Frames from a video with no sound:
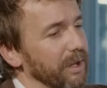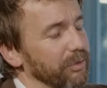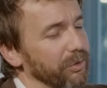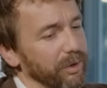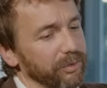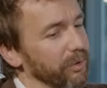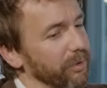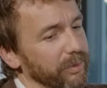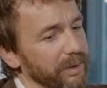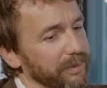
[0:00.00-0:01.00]
So
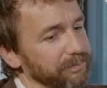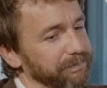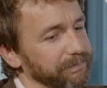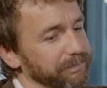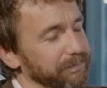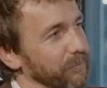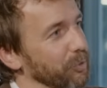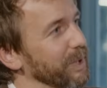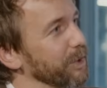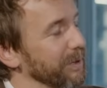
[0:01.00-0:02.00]

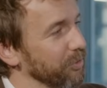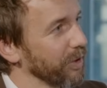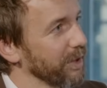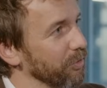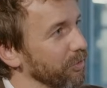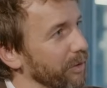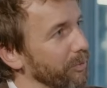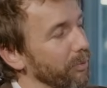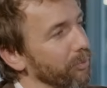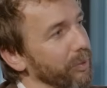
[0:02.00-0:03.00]
to me, it makes sense, and
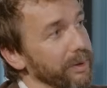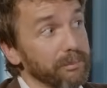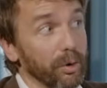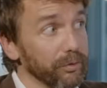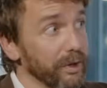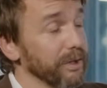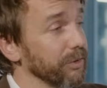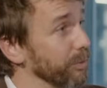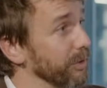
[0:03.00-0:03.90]
when we model it, we